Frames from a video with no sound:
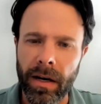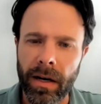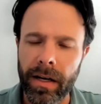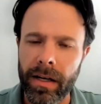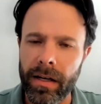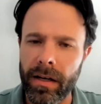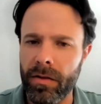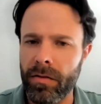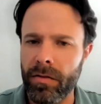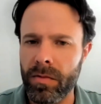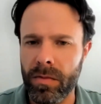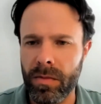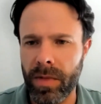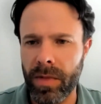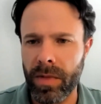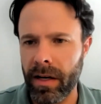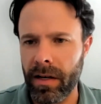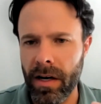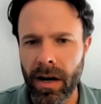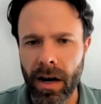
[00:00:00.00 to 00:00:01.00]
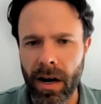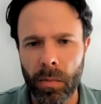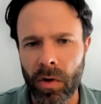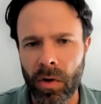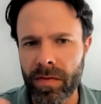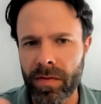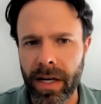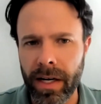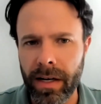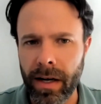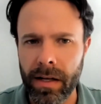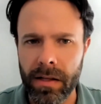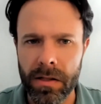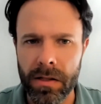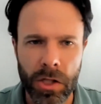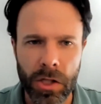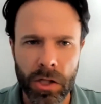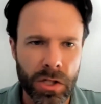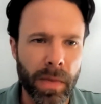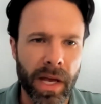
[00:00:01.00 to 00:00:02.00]
behind a number of
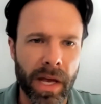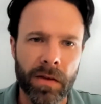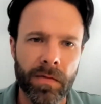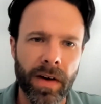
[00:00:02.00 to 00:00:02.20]
technologies.